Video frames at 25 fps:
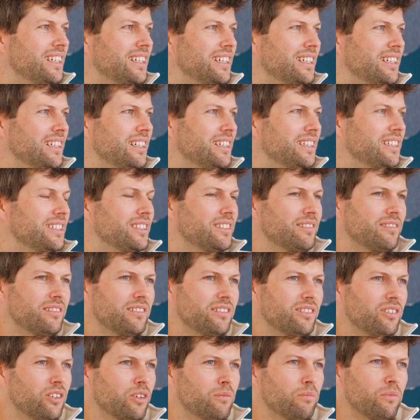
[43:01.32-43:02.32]
Uh,
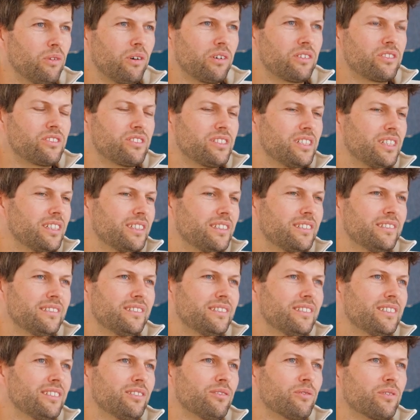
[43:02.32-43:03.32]
on blockchain,
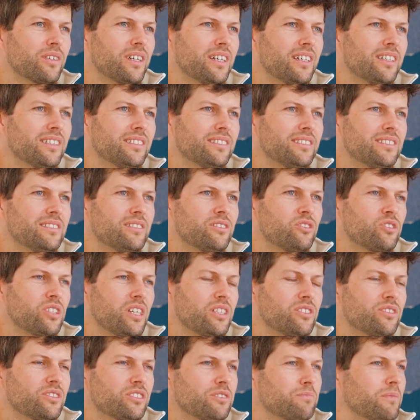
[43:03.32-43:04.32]
you can
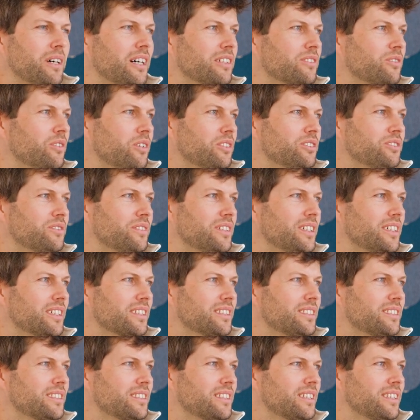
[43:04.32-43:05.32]
change a smart
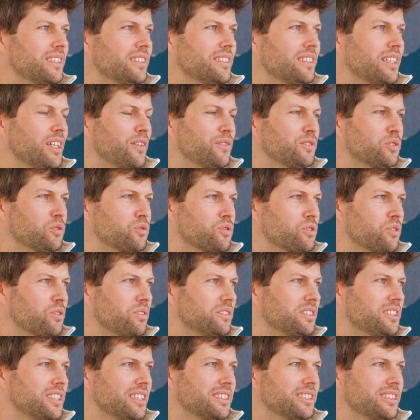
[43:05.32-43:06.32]
contract and have social
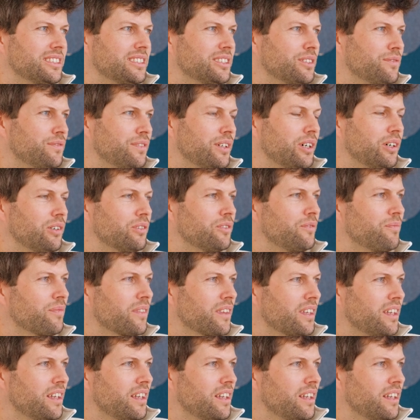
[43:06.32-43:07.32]
consensus of how
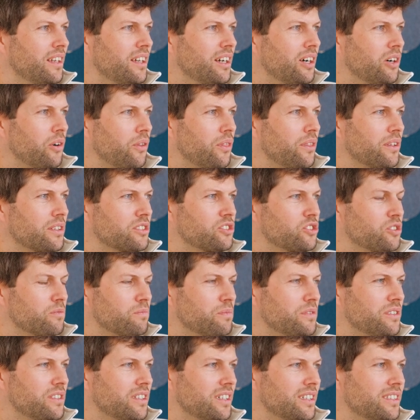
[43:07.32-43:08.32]
how things should
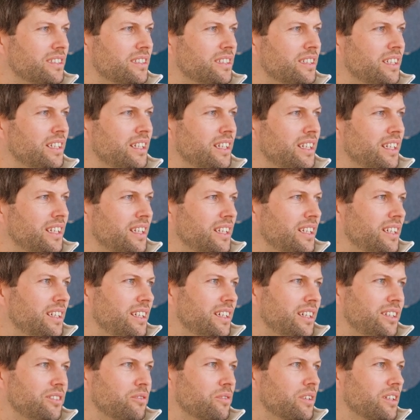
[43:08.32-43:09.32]
be done,
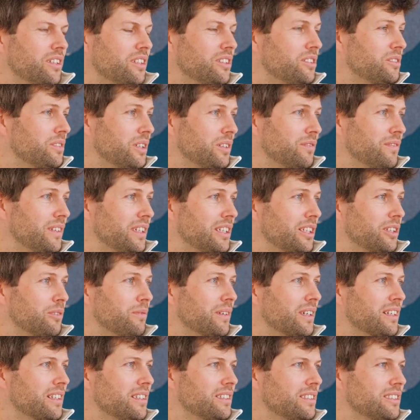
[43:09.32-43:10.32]
and you can iterate very
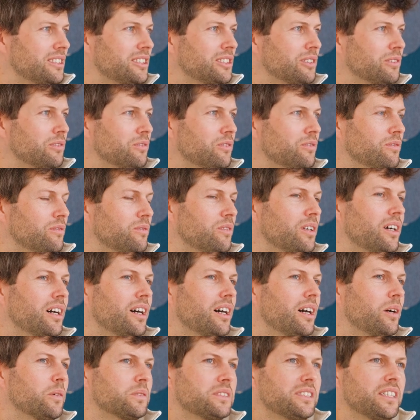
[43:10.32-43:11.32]
quickly. So
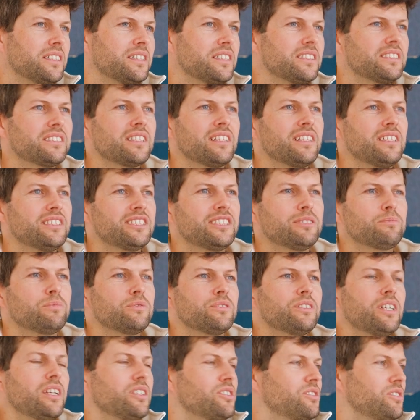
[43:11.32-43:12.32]
I would say there's at least the
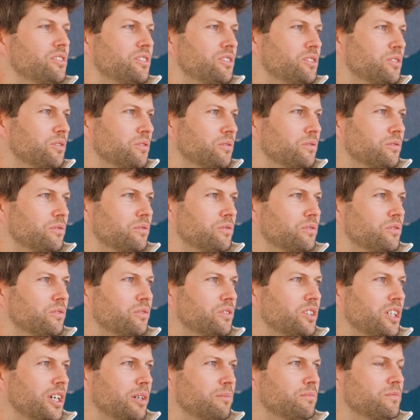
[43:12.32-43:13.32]
potential to to
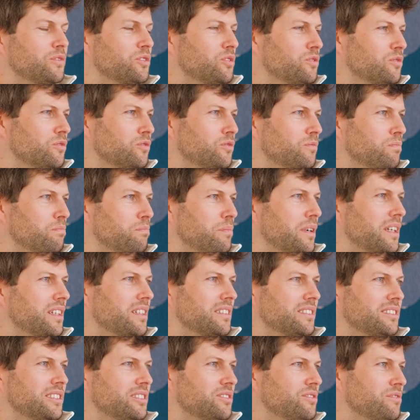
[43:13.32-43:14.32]
come to better
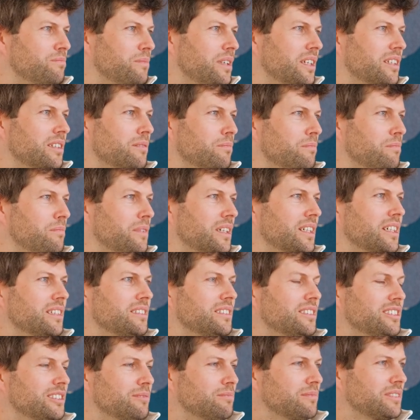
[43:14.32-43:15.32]
decision making
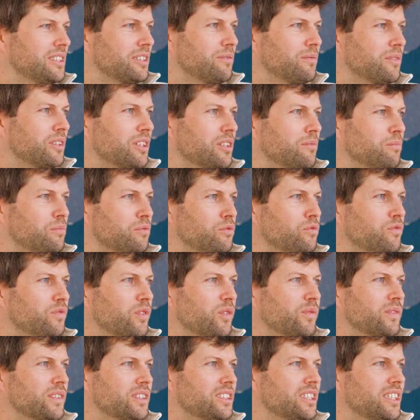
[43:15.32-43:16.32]
mechanisms that we can prove
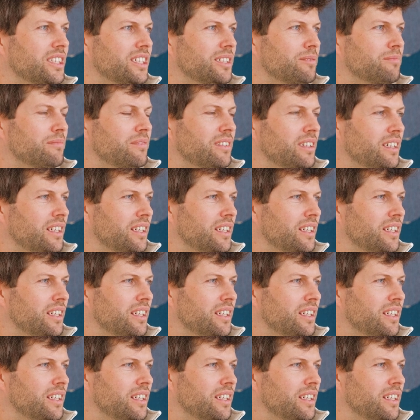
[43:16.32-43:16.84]
over time